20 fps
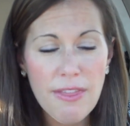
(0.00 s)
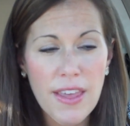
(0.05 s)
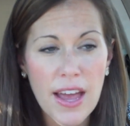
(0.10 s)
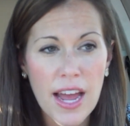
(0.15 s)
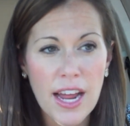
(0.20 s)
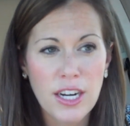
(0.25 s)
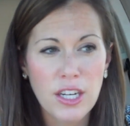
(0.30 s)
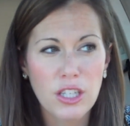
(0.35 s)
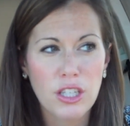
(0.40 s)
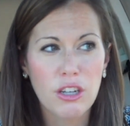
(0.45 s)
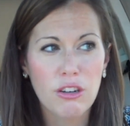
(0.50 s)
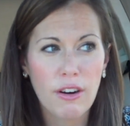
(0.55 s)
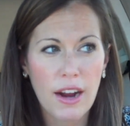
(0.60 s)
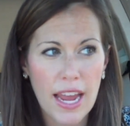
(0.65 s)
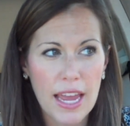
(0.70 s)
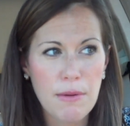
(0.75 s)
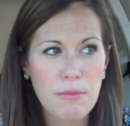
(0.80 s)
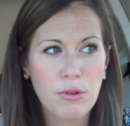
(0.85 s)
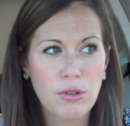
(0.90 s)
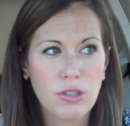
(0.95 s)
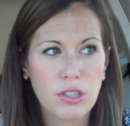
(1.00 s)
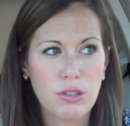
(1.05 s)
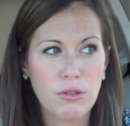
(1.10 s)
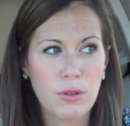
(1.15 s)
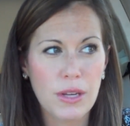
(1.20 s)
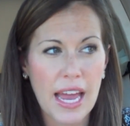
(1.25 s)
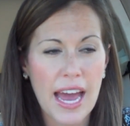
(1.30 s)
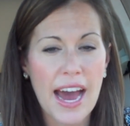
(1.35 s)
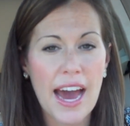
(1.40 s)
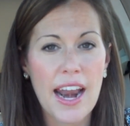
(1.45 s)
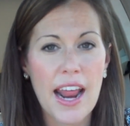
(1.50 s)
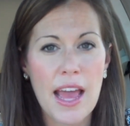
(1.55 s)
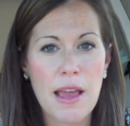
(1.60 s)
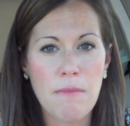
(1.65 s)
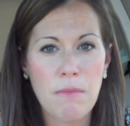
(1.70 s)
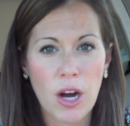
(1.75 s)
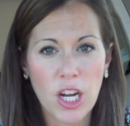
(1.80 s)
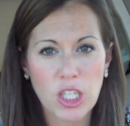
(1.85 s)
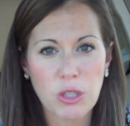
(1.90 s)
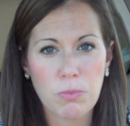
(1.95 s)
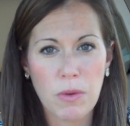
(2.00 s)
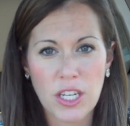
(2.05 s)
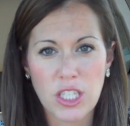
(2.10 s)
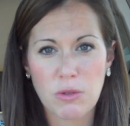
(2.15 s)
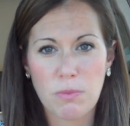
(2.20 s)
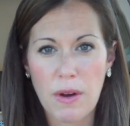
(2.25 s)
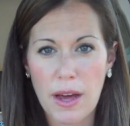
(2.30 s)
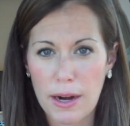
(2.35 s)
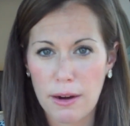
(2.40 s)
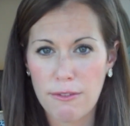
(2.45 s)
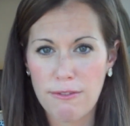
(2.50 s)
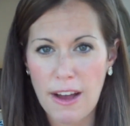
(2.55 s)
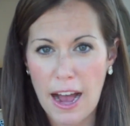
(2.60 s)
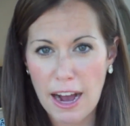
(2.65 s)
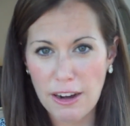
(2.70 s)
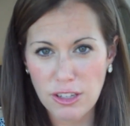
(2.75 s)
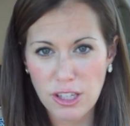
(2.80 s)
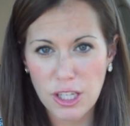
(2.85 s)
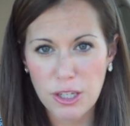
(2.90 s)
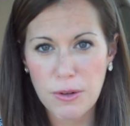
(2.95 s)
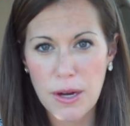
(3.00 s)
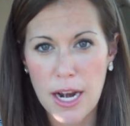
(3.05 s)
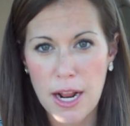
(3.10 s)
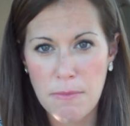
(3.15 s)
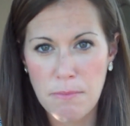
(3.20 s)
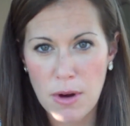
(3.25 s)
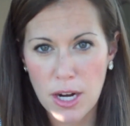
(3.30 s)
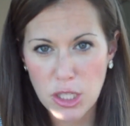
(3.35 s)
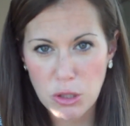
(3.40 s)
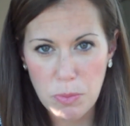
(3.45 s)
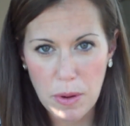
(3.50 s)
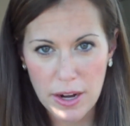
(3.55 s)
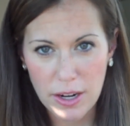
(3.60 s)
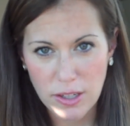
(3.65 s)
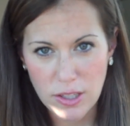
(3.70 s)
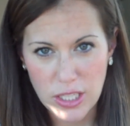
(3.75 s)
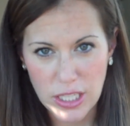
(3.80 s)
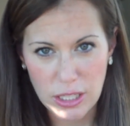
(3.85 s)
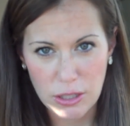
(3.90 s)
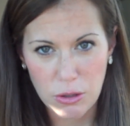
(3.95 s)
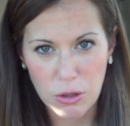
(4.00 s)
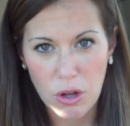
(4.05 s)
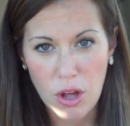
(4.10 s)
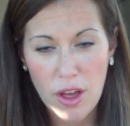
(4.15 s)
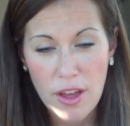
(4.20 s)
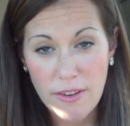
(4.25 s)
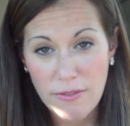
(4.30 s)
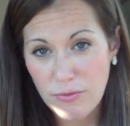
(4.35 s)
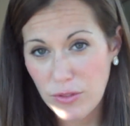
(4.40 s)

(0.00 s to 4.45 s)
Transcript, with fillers: then you're able to get a much better value and a much better deal,